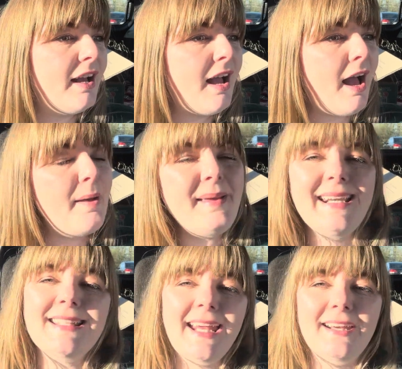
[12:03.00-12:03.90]
I
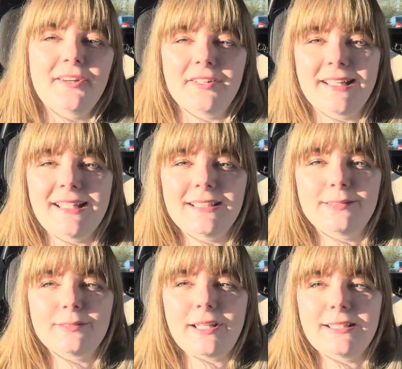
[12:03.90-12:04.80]
meditate on it.
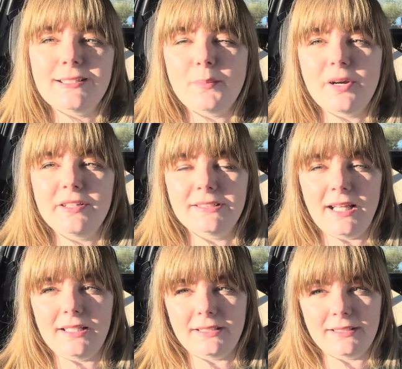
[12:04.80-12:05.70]
That's the
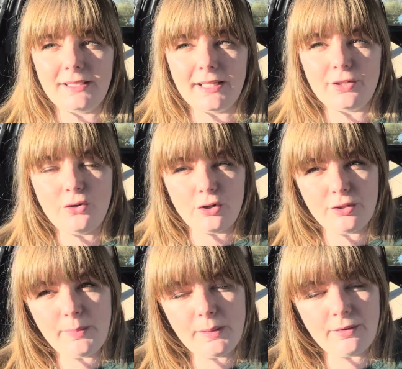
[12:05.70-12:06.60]
process, is like not
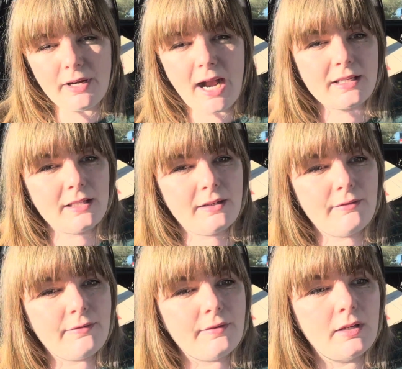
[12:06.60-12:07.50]
to be
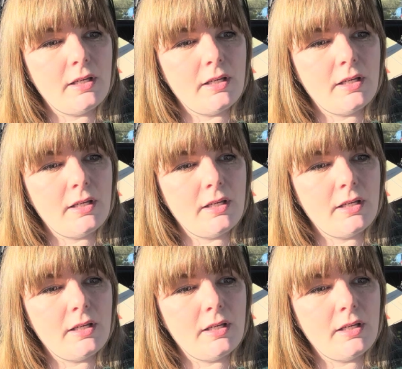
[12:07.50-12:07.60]
reactive,